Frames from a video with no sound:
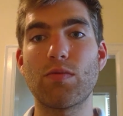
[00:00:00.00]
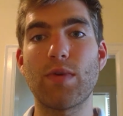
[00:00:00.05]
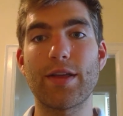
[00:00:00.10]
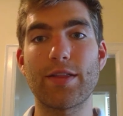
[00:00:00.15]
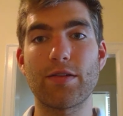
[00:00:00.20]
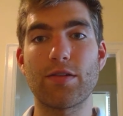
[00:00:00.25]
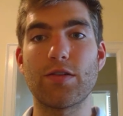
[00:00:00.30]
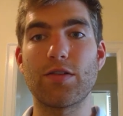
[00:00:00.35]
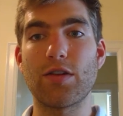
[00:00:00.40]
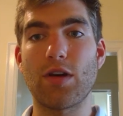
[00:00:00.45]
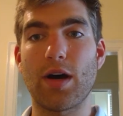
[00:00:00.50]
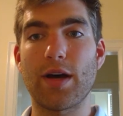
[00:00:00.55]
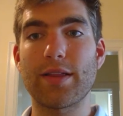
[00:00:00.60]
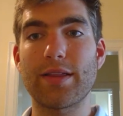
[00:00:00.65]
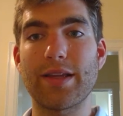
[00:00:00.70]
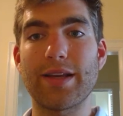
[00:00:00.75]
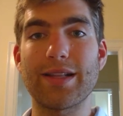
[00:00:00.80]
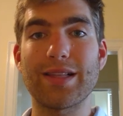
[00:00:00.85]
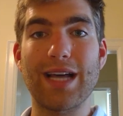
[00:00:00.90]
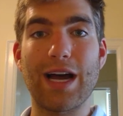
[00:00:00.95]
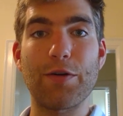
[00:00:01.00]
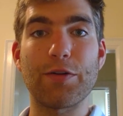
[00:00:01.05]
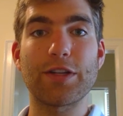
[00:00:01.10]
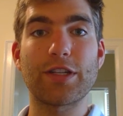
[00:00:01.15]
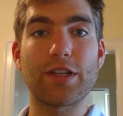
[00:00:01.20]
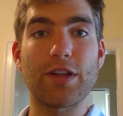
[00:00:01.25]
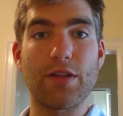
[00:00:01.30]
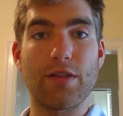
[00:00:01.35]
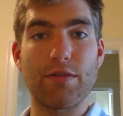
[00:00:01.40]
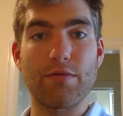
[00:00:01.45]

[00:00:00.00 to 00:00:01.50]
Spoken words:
whether or not they allow us to